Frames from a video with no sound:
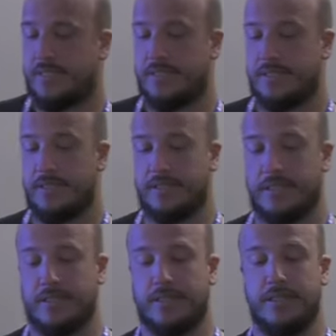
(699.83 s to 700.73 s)

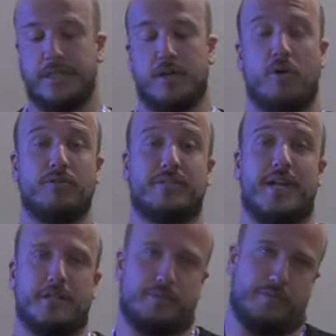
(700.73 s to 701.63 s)
uh,
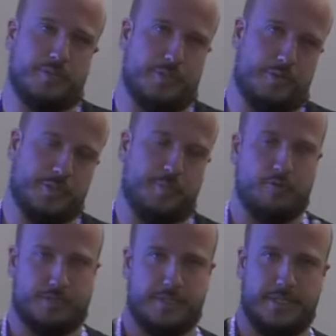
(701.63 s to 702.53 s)
contain the
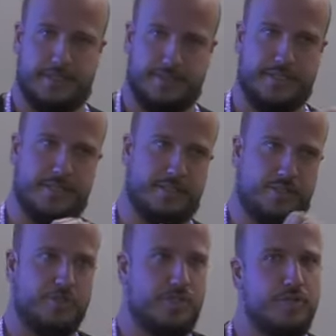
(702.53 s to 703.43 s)
response uh, sent
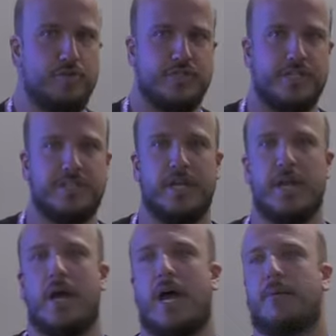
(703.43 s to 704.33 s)
to the users
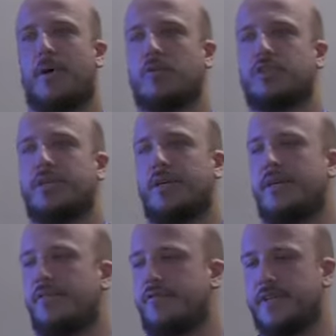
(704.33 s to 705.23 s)
about
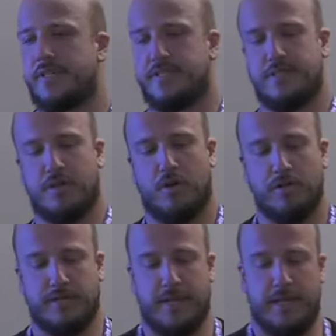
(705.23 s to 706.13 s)
if it
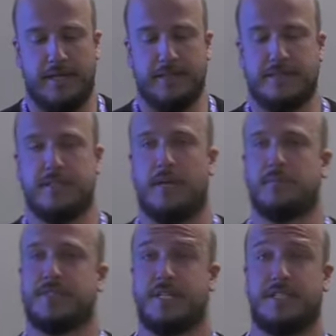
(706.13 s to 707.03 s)
contains
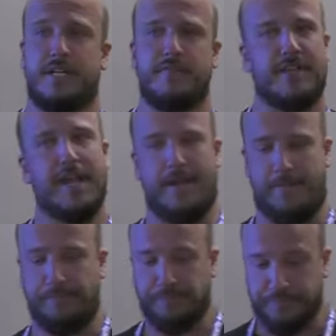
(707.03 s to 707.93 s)
some sensitive
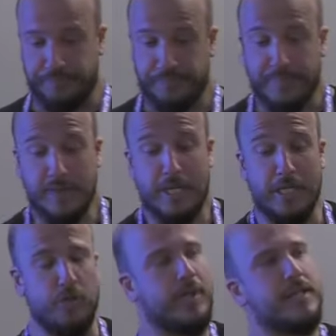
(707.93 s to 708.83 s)
data.
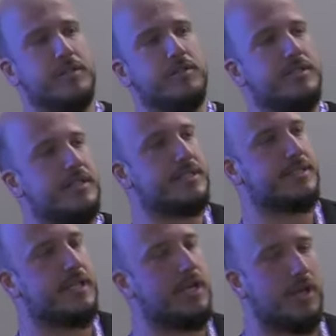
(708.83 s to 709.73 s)
You can do
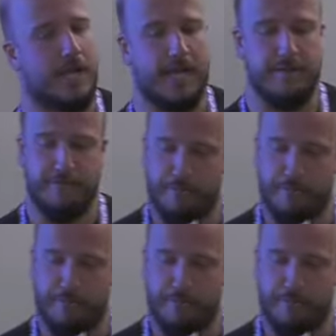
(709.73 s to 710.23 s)
this looking